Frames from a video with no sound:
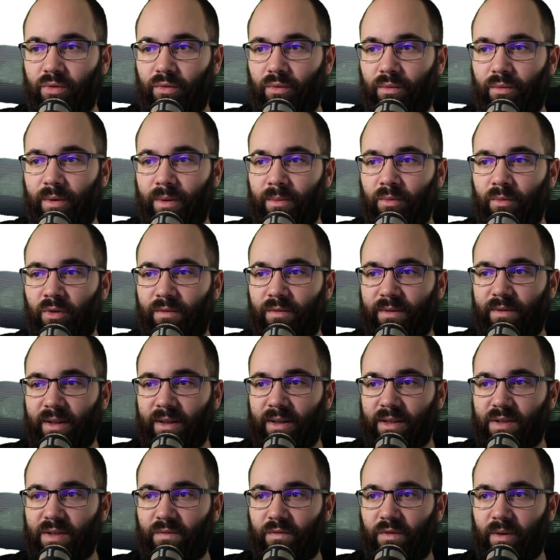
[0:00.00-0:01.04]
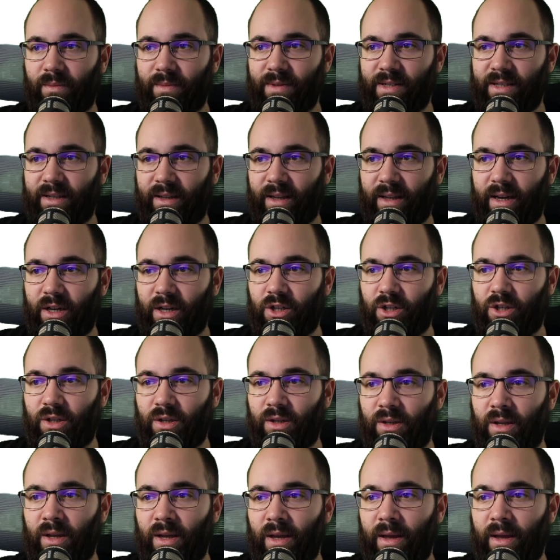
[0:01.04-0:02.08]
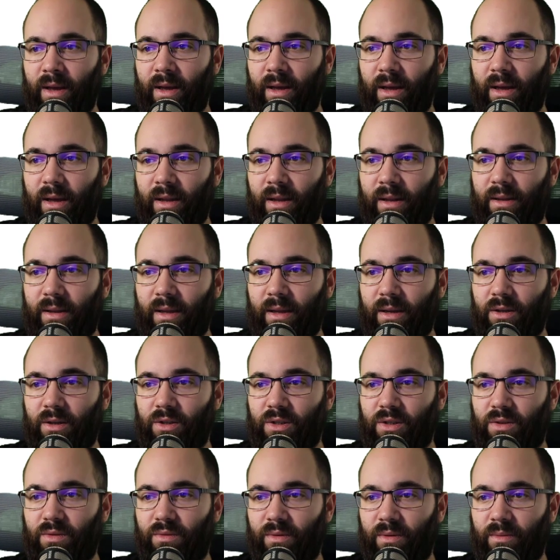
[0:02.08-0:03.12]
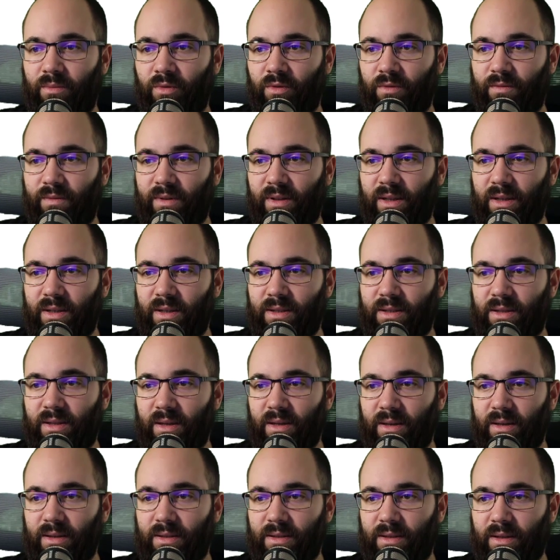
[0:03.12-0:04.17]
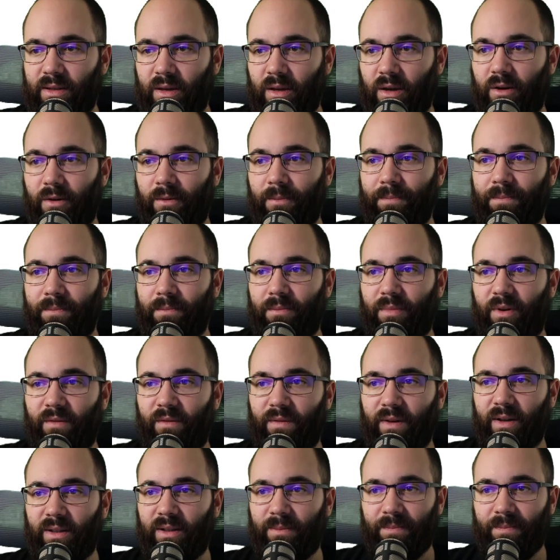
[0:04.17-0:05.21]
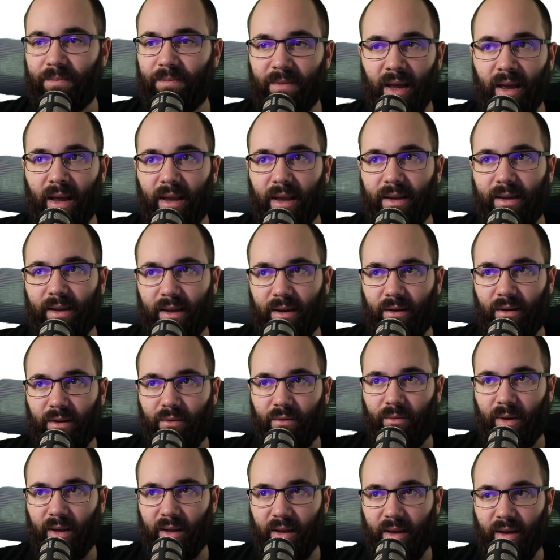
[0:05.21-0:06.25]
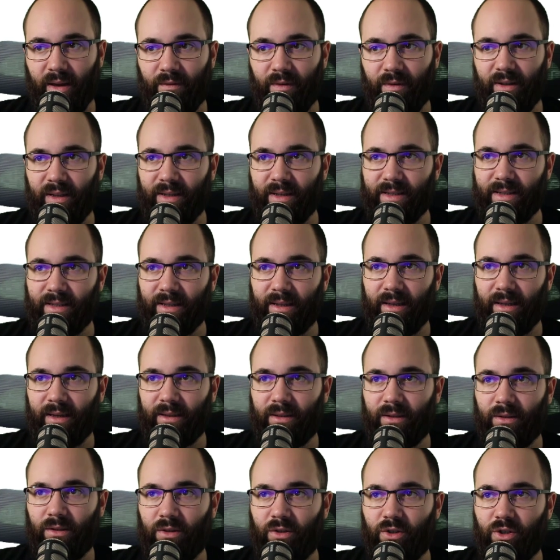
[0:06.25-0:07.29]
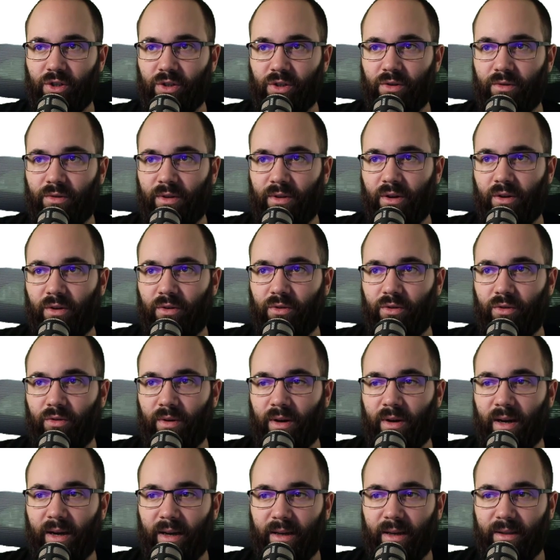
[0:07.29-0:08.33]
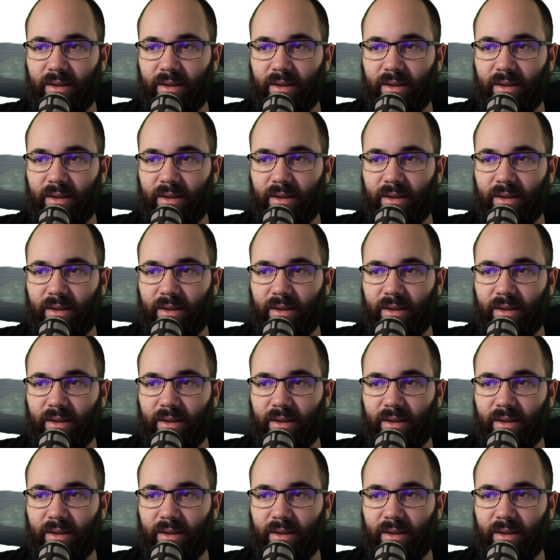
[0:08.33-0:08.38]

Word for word: remove things from selection, and then just remove these things here. Perfect. Then while everything is selected, you just go here to hide